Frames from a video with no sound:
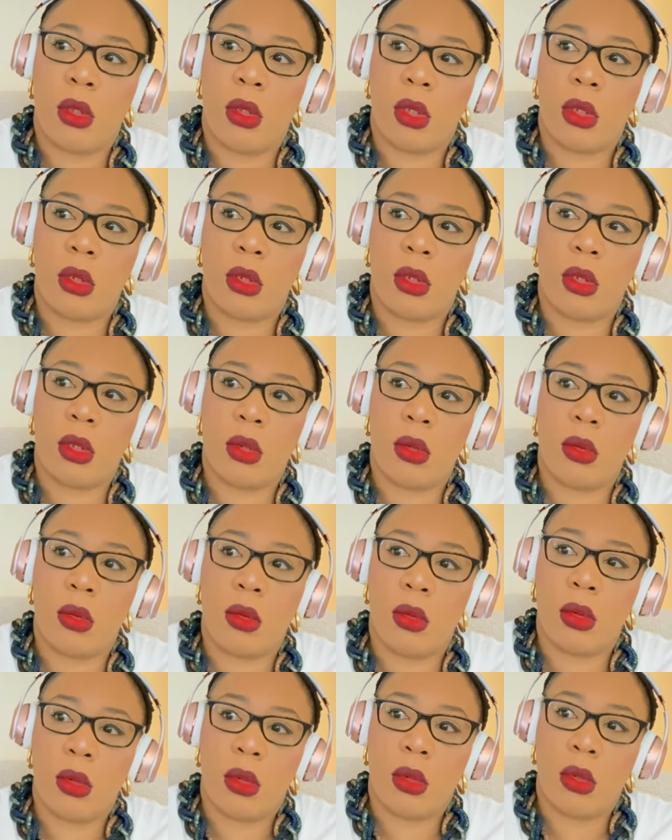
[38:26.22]
You know?
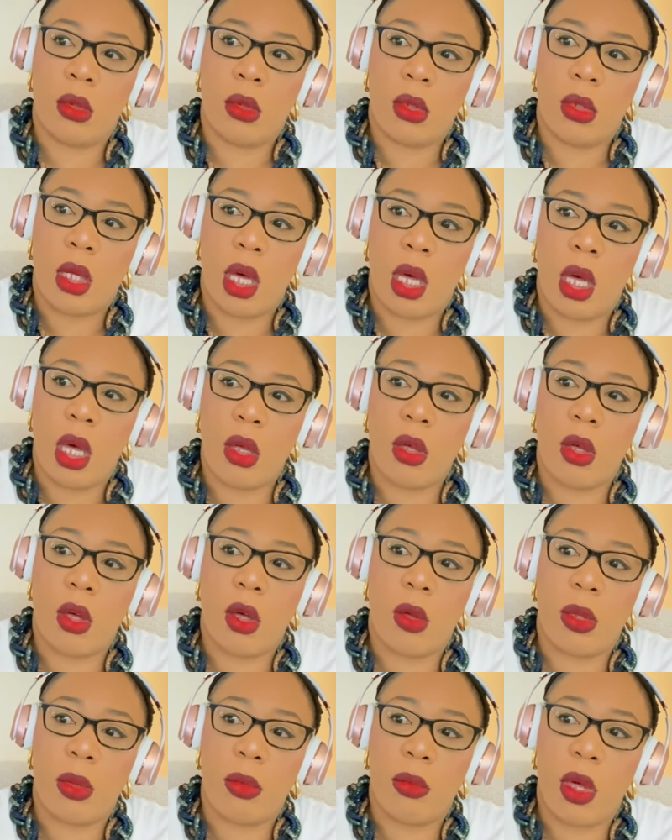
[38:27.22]
How
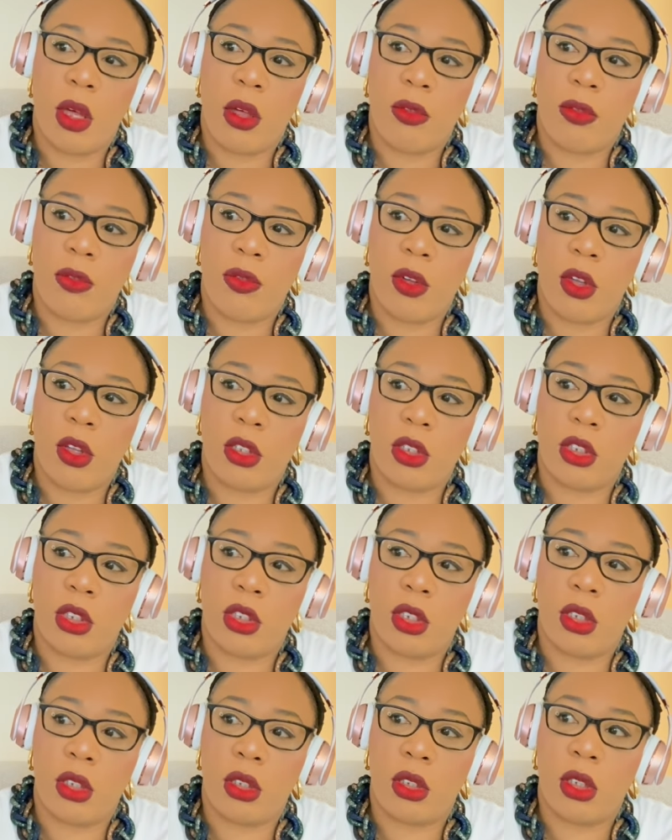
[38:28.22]
come it
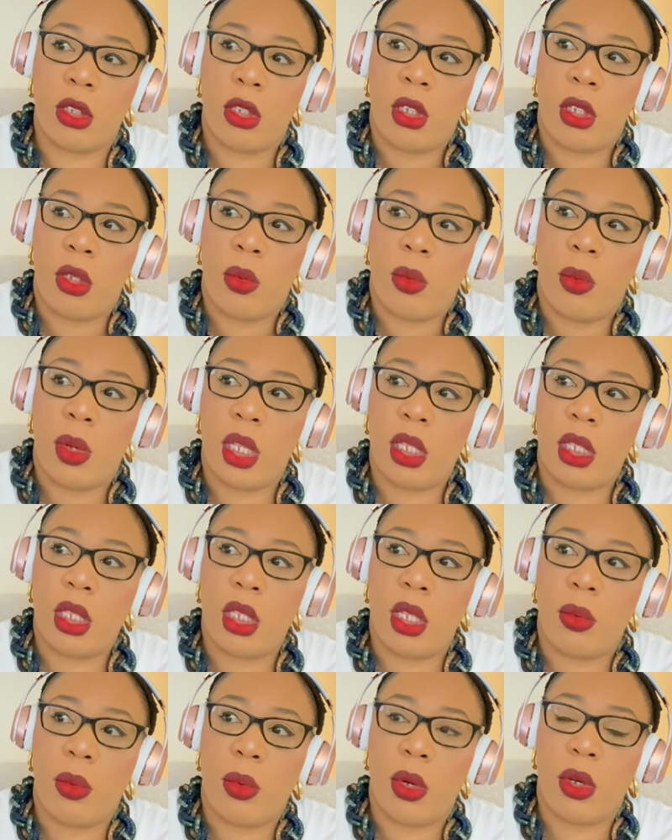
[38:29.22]
malfunctioned? When
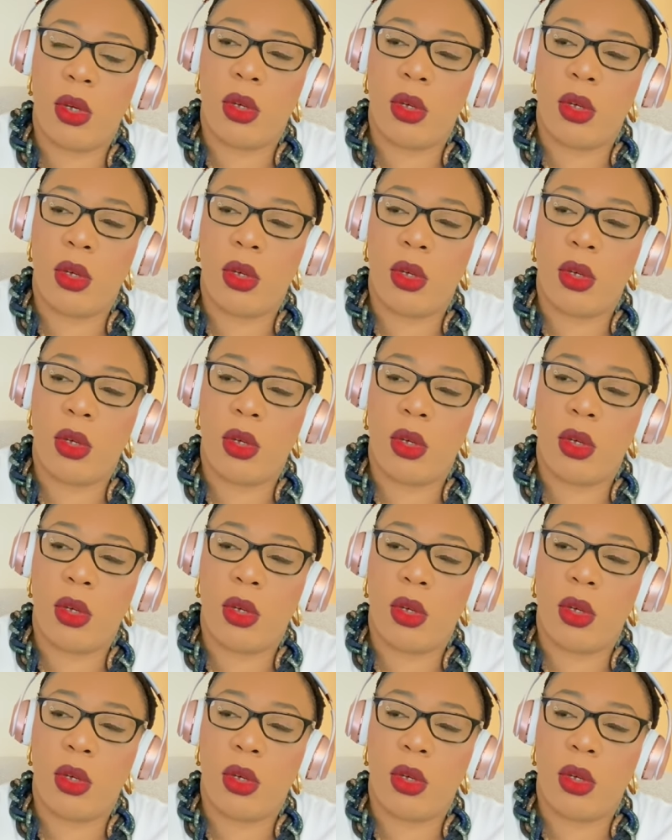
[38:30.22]
they were